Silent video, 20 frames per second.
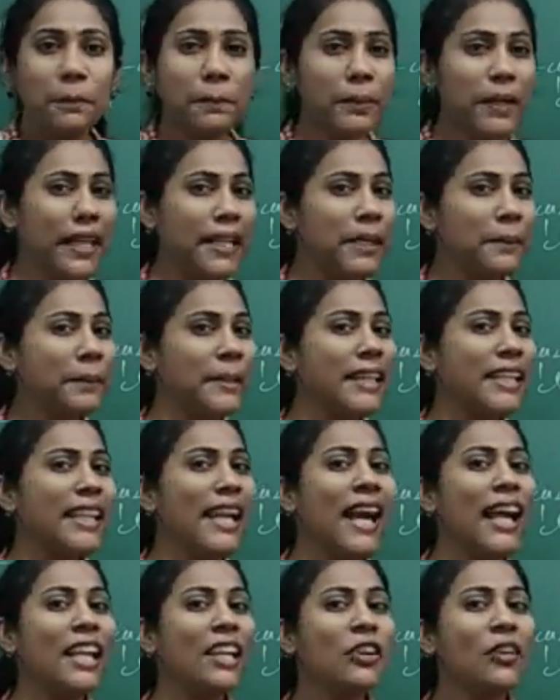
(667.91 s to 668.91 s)
Primary
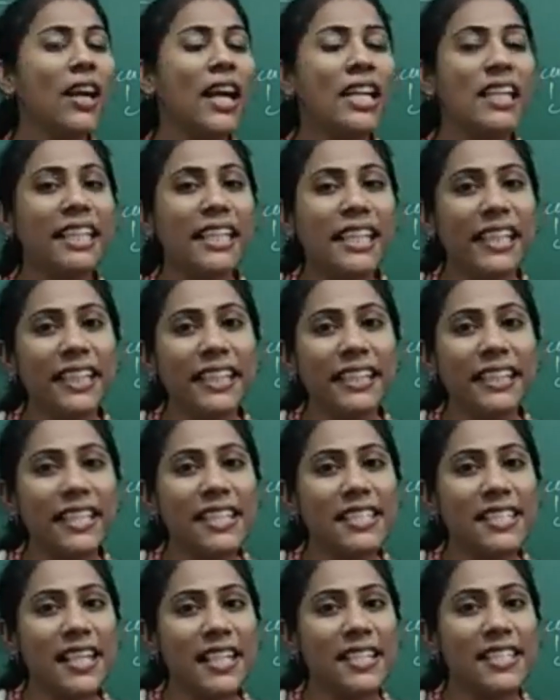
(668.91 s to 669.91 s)
haloalkane in
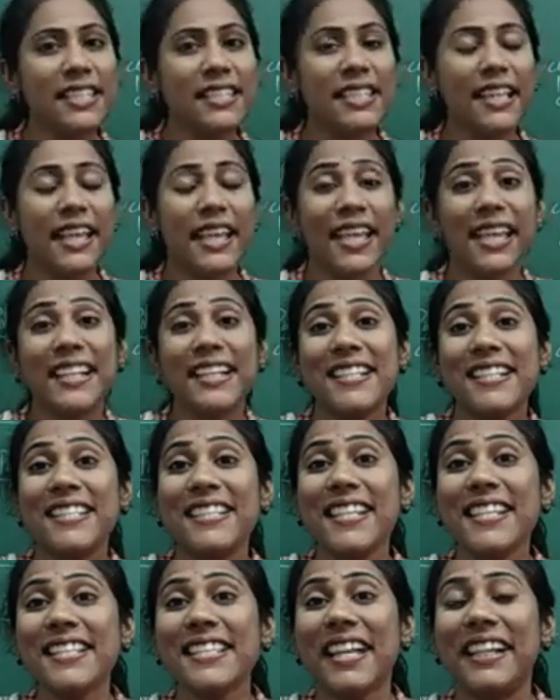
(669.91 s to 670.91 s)
the sense X
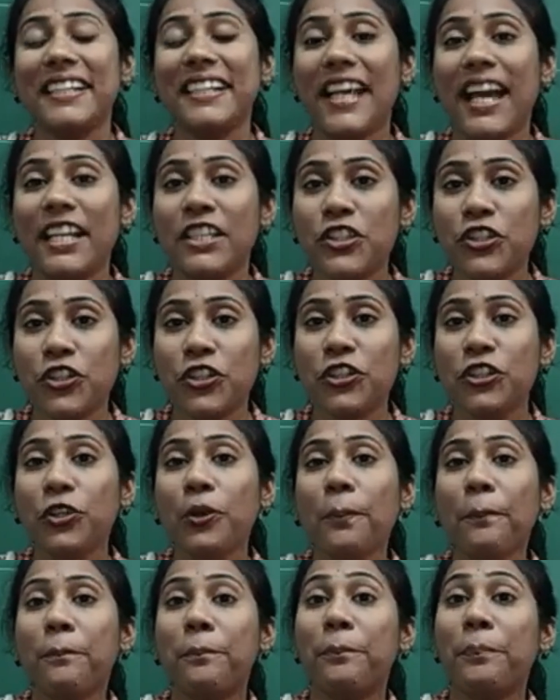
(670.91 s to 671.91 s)
is attached
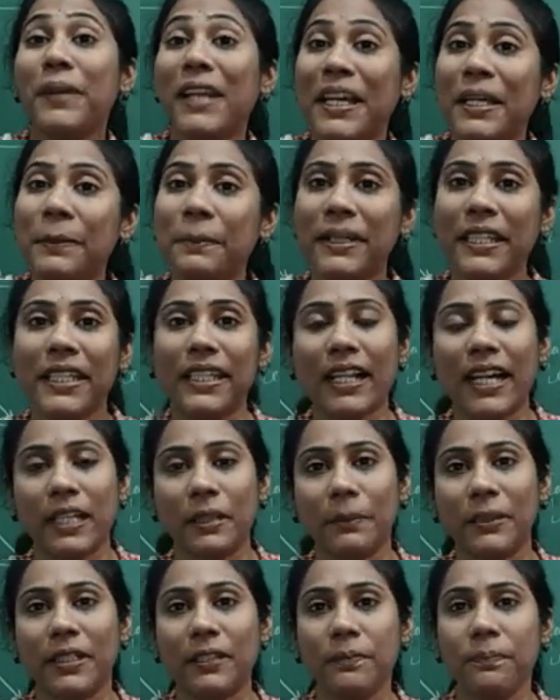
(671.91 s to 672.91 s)
to primary
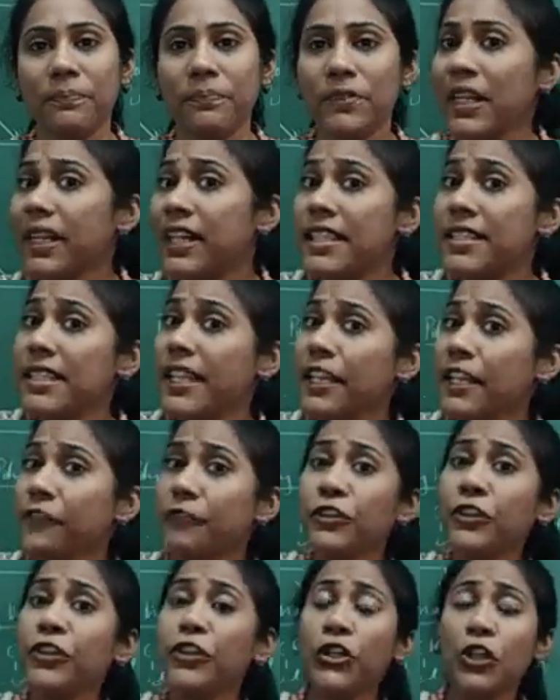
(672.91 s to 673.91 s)
carbon. See,
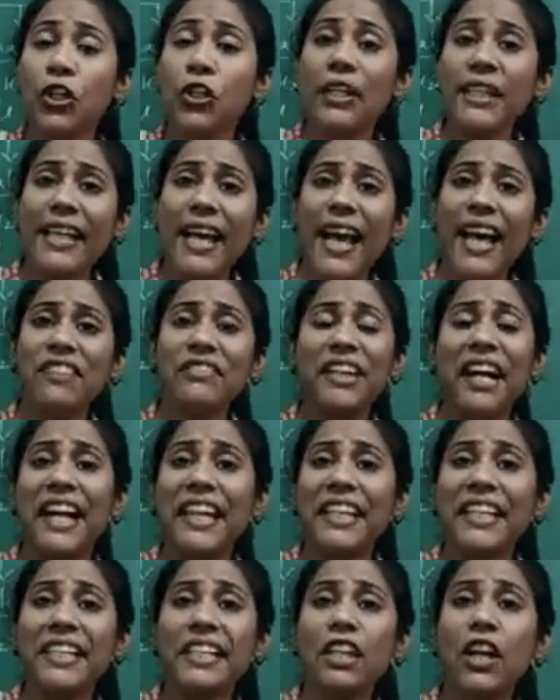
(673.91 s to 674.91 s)
if you don't have
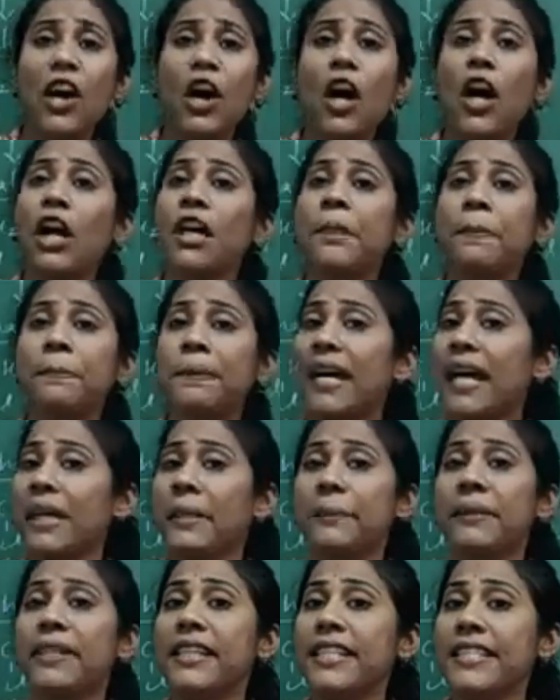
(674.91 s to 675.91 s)
idea on
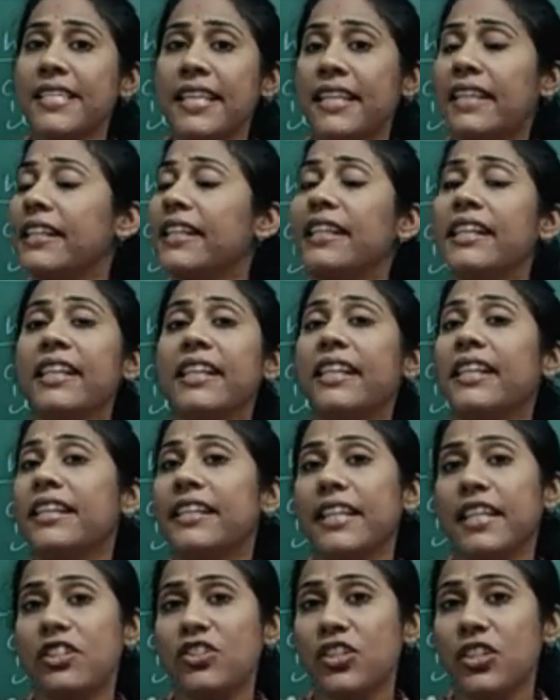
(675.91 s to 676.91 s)
primary, secondary
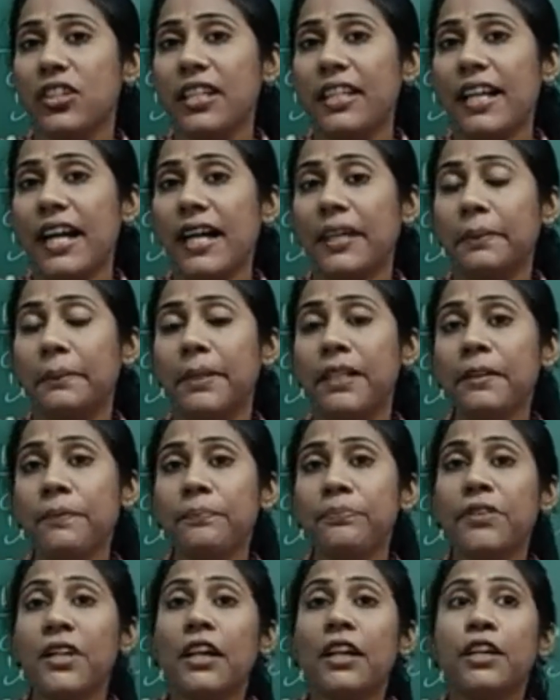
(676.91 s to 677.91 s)
and tertiary carbon,
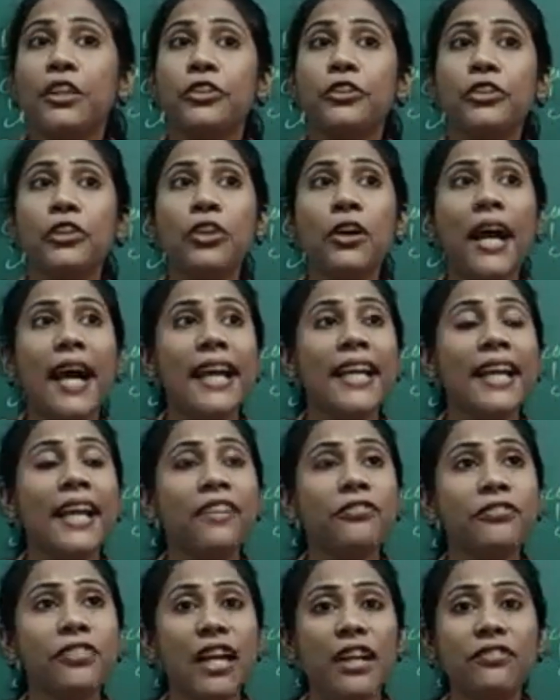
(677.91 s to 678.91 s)
you know, I
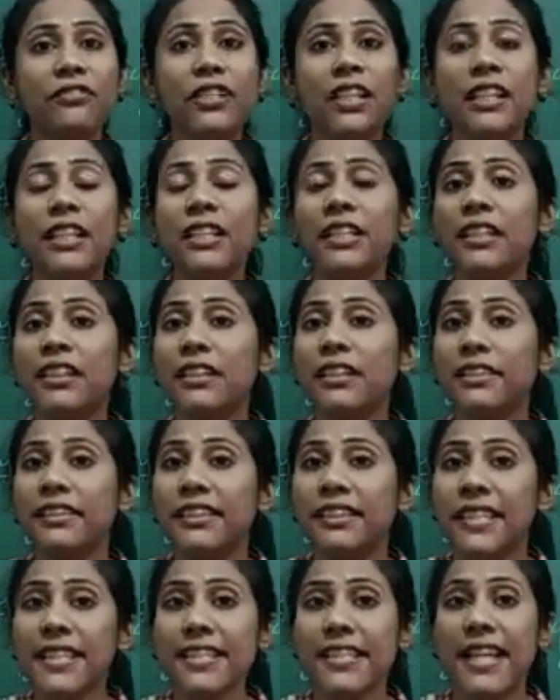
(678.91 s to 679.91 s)
have
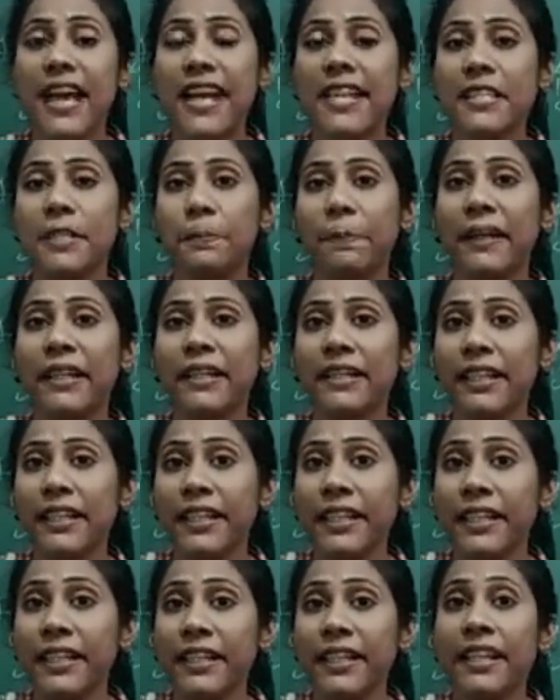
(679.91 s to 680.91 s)
covered this aspect
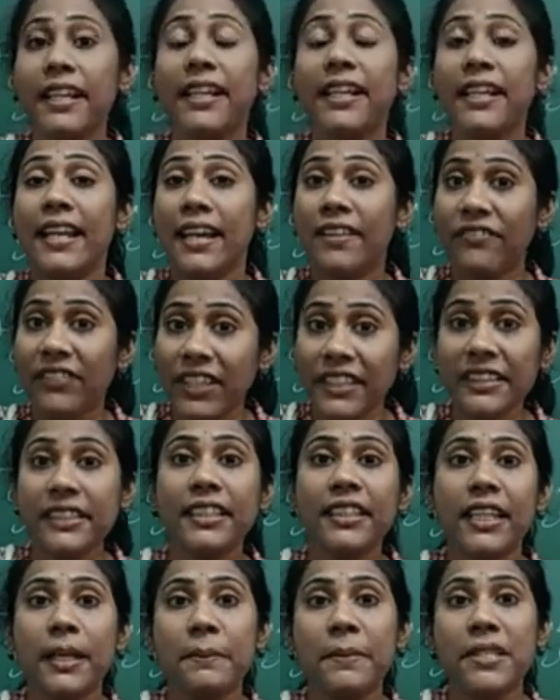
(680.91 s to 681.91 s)
in
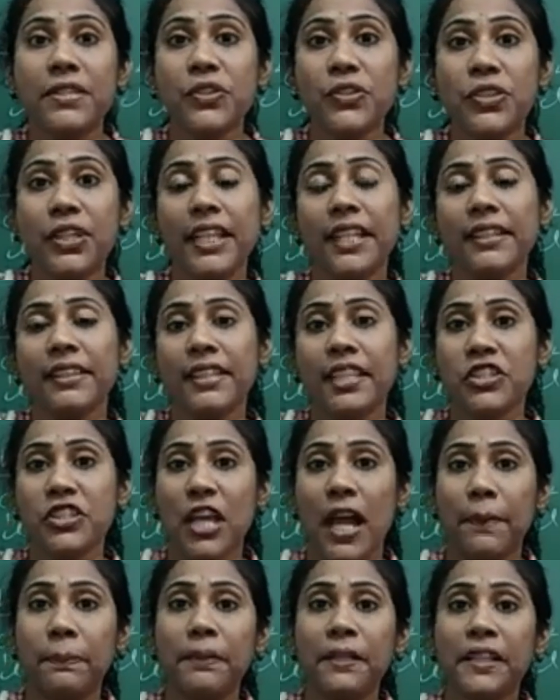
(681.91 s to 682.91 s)
11th chemistry, the
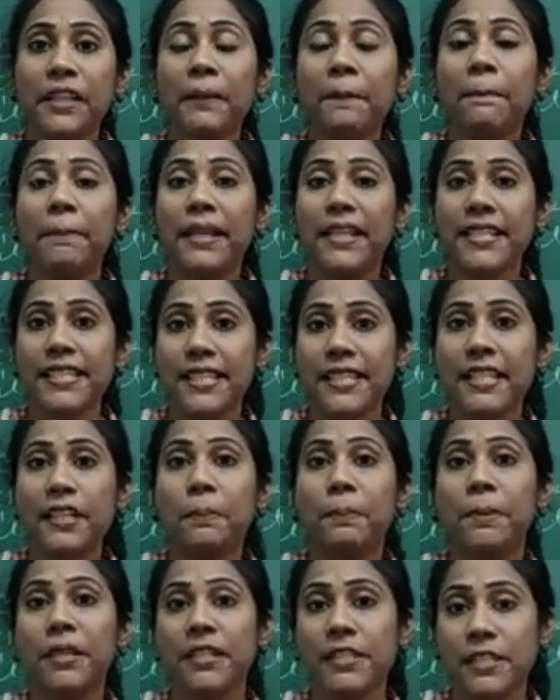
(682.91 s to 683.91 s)
chapter
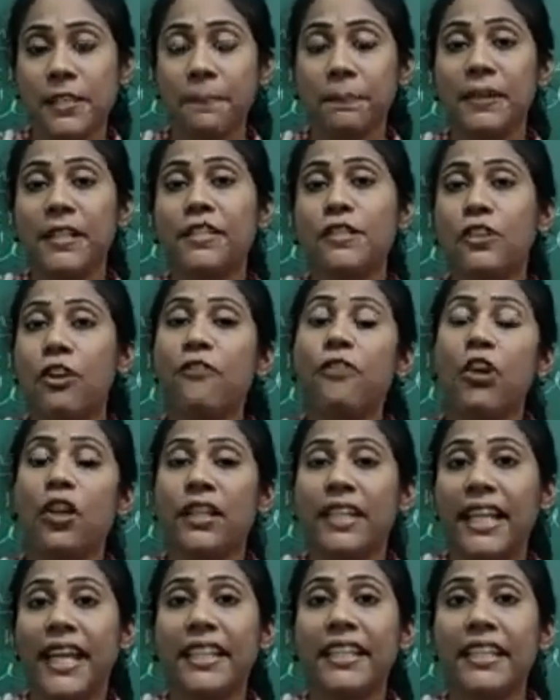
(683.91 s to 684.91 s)
basic principles of
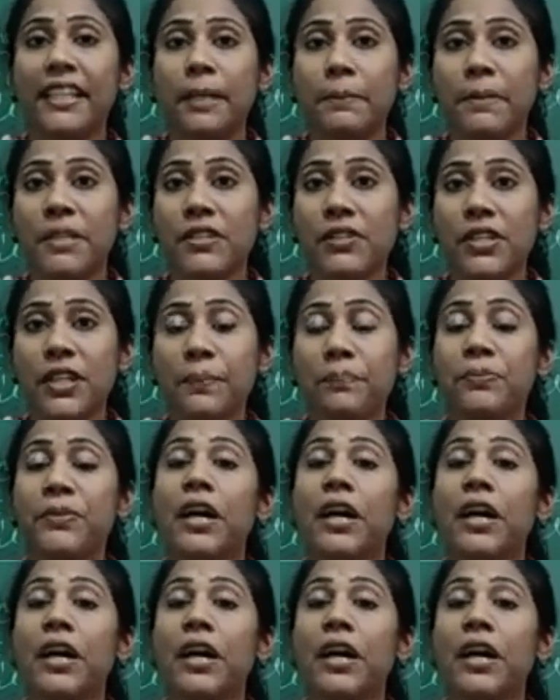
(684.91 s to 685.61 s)
organic chemistry.